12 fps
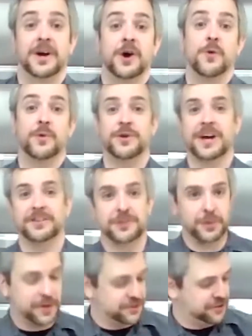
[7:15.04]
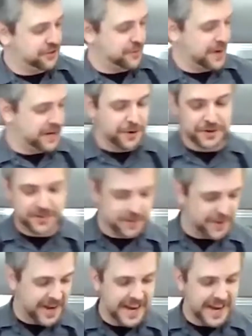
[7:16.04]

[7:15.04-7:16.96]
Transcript: When you ask questions, you may notice that my